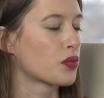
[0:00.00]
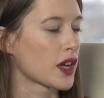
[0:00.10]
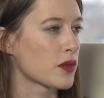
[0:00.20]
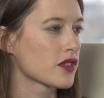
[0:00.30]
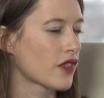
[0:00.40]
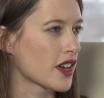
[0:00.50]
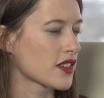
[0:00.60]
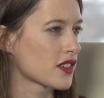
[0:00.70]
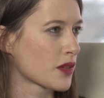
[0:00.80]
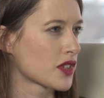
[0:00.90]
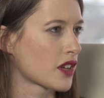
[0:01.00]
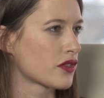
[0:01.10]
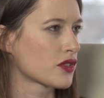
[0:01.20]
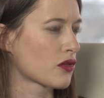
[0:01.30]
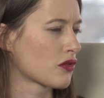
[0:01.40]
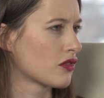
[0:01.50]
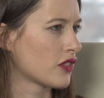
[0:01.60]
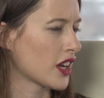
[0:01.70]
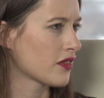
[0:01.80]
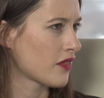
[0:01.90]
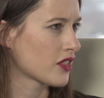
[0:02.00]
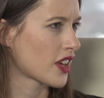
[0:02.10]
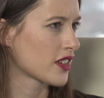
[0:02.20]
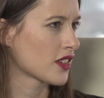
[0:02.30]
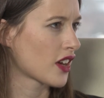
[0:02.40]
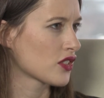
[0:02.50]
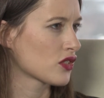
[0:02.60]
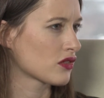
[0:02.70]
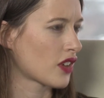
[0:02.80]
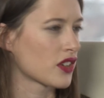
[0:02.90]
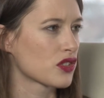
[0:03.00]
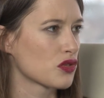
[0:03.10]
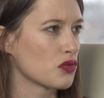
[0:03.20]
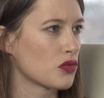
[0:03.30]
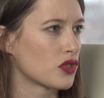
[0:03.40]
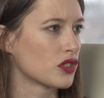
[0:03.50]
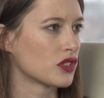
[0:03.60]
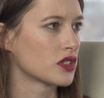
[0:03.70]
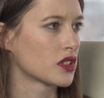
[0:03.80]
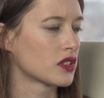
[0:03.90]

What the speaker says: Playbus finances themselves through native advertising, I assume, or?